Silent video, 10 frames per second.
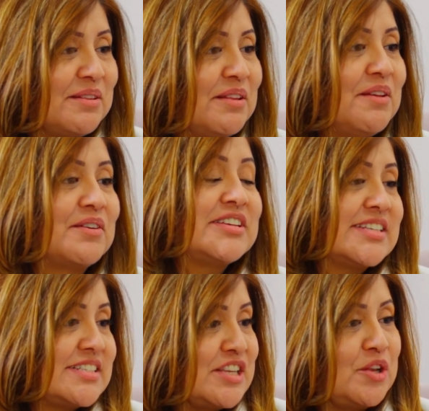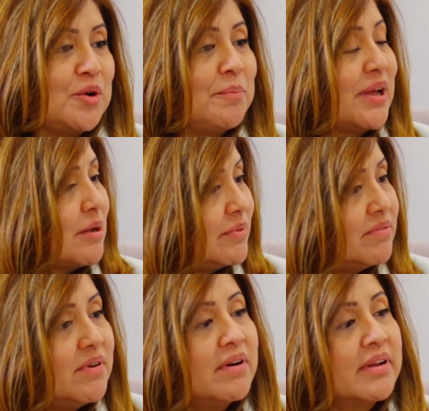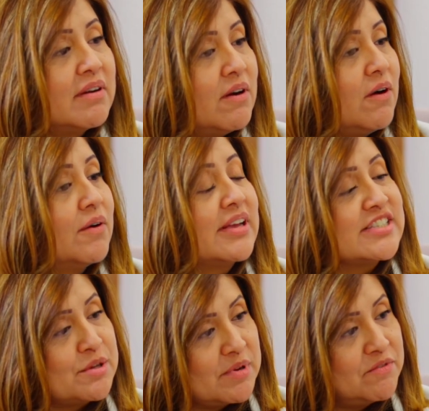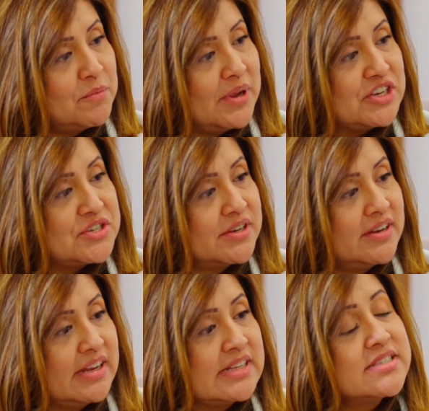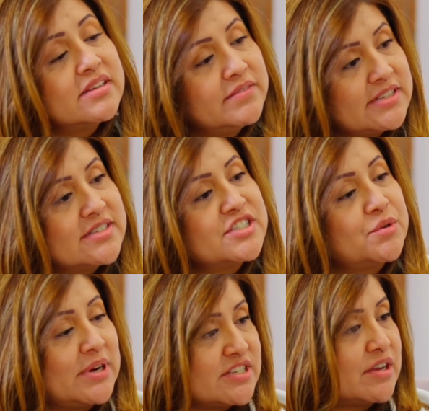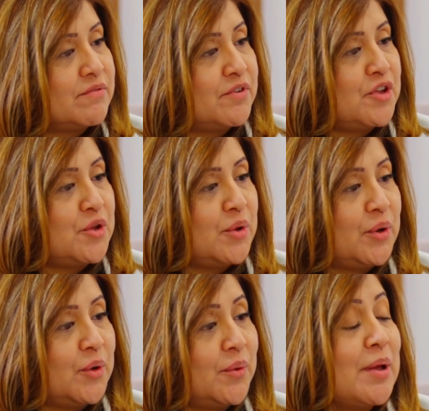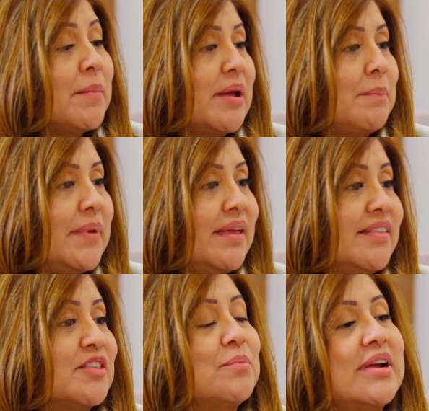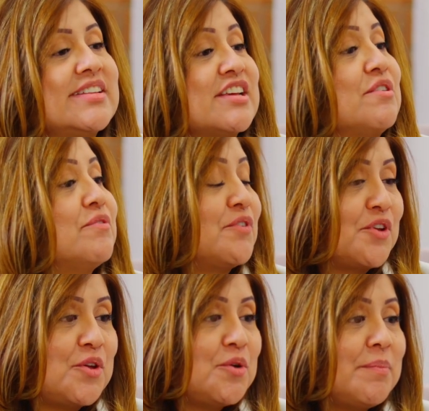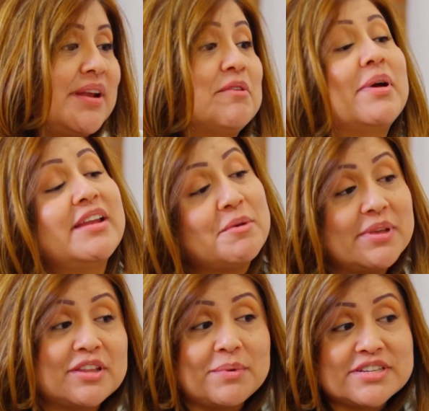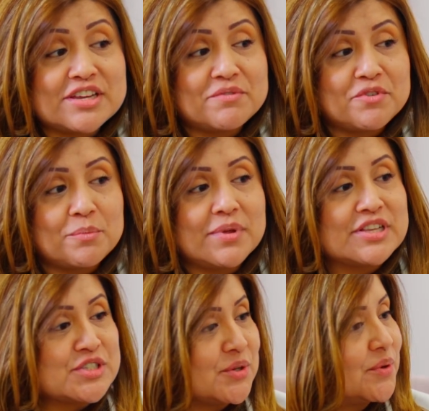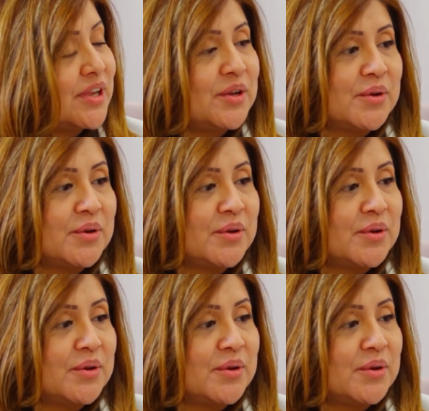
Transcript: all along, just, pick up the phone and call, get some information and see if this is the right time for you. It might be the right time for you, but it might not be the right time for me. So,